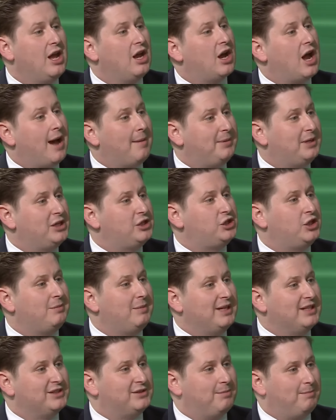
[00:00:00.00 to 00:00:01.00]
Competition
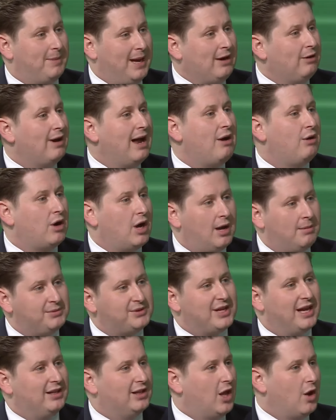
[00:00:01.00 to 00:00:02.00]
means better
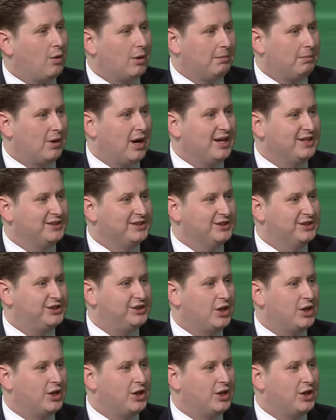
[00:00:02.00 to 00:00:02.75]
outcomes and lower prices.